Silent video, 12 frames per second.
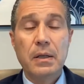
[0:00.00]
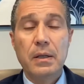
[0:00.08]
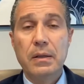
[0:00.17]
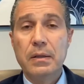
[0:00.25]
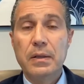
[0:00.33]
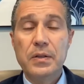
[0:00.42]

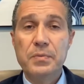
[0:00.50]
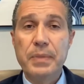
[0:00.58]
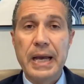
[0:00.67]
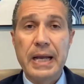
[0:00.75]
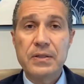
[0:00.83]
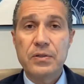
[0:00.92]
and these
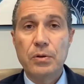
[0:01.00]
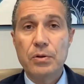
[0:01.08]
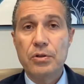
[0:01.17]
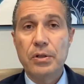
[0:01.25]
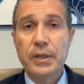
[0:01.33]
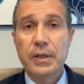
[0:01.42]
bats
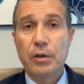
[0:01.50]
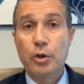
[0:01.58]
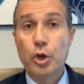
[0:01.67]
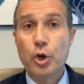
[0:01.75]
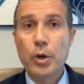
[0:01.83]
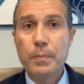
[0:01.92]
usually a
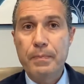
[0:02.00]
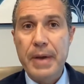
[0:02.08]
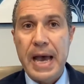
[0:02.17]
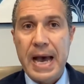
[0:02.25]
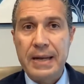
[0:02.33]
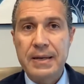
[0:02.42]
good
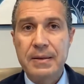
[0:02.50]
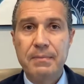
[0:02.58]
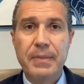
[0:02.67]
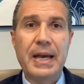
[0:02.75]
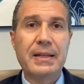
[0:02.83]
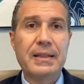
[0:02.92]
bat
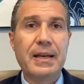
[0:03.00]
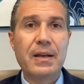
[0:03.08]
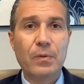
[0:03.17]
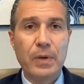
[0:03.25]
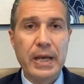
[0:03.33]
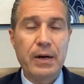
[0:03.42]
back
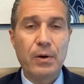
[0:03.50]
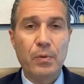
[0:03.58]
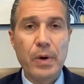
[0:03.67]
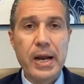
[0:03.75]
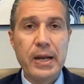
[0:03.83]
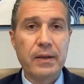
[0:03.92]
then had a
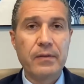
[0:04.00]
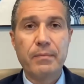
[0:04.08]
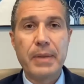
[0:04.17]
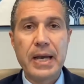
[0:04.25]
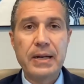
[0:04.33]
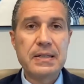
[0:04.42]
rating
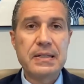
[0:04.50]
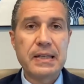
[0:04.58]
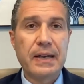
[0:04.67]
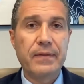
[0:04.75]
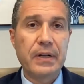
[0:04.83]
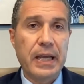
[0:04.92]
of minus
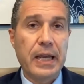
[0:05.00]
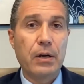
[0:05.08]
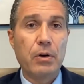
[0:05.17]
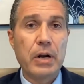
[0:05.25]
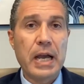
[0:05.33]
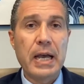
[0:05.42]
seven,
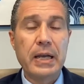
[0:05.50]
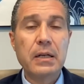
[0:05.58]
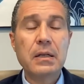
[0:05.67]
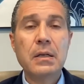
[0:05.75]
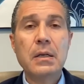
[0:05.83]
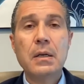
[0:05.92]
eight, or
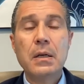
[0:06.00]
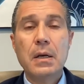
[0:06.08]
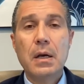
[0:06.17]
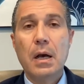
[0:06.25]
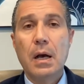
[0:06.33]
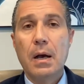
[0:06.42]
nine.
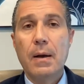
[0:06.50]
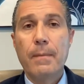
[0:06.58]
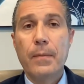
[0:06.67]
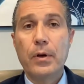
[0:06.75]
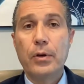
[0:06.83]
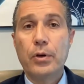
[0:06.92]

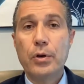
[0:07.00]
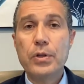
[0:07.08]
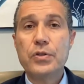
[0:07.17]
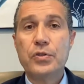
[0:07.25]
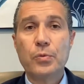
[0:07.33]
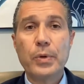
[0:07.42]
Um, a
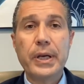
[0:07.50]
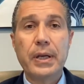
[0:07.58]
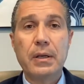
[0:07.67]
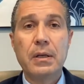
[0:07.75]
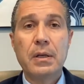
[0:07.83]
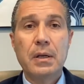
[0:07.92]
good
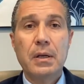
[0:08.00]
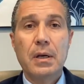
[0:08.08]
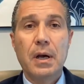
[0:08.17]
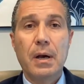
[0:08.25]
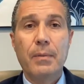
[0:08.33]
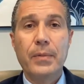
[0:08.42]
swing,
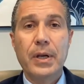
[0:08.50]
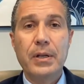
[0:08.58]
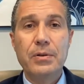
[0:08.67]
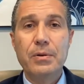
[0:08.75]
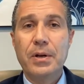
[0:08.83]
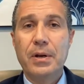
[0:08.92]
um,
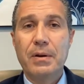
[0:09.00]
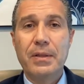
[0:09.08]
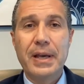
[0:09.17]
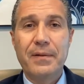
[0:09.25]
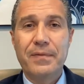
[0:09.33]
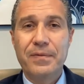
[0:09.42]
and you'd hear
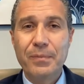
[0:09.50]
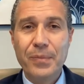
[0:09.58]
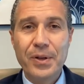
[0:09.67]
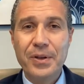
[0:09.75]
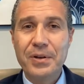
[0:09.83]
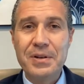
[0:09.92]
that
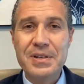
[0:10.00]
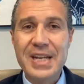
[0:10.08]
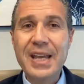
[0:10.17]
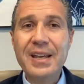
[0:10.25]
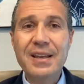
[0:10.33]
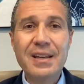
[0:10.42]
familiar
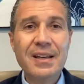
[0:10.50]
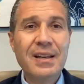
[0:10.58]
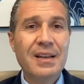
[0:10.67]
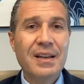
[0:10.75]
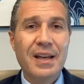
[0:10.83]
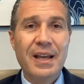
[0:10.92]
ding,
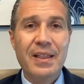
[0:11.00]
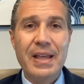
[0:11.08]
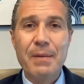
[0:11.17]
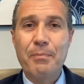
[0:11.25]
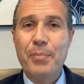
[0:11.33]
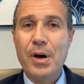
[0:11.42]
and
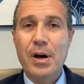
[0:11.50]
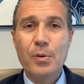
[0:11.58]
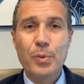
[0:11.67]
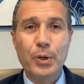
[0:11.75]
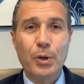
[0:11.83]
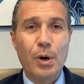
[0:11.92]
that
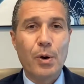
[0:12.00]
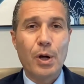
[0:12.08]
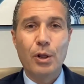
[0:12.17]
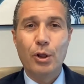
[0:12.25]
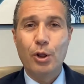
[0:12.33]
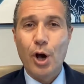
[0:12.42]
ball would go
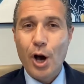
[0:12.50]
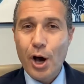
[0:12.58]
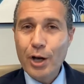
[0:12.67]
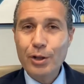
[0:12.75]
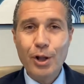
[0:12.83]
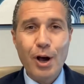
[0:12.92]
a
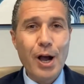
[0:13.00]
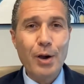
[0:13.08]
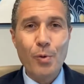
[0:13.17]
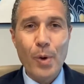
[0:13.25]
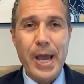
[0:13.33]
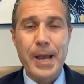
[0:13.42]
long,
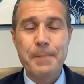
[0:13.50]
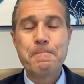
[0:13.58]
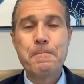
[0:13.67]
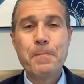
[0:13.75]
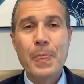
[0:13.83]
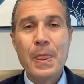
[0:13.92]
long way.
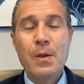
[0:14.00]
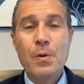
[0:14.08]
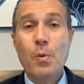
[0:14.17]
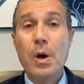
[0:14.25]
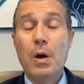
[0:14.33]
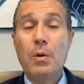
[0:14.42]

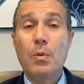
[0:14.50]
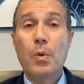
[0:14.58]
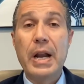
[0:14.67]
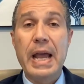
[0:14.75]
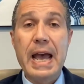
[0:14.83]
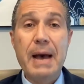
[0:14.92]
Well,
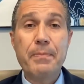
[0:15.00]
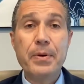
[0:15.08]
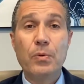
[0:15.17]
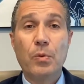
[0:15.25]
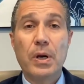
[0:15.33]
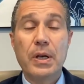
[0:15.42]
what
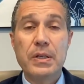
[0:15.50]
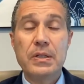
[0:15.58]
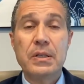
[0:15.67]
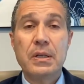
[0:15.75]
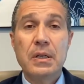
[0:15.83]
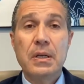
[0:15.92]
happened
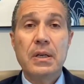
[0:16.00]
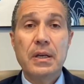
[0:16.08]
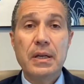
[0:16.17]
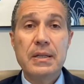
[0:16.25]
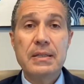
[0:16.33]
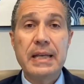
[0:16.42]
was
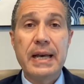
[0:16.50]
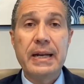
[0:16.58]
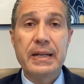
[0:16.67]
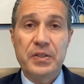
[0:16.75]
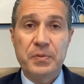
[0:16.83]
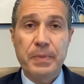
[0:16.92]
is
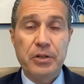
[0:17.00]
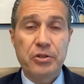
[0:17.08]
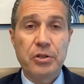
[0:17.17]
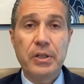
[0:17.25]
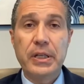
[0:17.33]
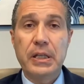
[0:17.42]
that
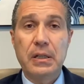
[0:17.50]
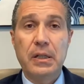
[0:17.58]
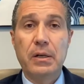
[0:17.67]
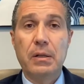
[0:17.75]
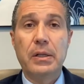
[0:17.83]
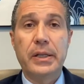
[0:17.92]
especially in
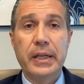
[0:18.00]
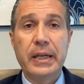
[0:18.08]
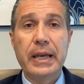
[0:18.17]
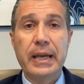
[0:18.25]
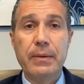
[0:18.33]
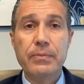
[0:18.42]
little league
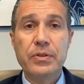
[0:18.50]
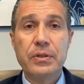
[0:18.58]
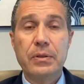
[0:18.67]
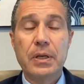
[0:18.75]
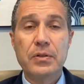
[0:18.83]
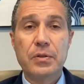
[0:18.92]
games
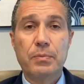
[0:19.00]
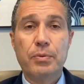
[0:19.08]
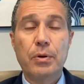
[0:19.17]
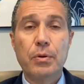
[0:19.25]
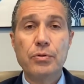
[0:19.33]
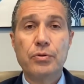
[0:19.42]
as
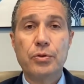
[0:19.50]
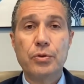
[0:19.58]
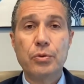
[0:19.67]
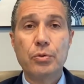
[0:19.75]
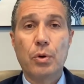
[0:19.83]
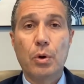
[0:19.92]
opposed
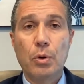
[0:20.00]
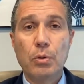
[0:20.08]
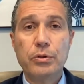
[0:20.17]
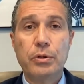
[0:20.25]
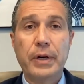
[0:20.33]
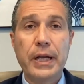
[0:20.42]
to
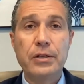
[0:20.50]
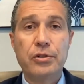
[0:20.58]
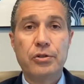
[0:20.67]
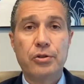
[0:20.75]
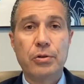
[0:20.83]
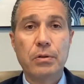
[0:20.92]
older
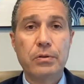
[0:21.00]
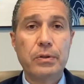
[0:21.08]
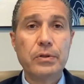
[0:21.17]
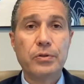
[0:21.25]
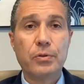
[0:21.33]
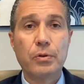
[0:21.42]
age
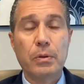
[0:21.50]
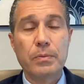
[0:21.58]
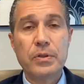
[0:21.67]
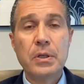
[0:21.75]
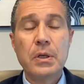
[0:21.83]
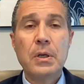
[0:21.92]
children's
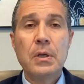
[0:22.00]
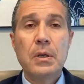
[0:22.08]
groups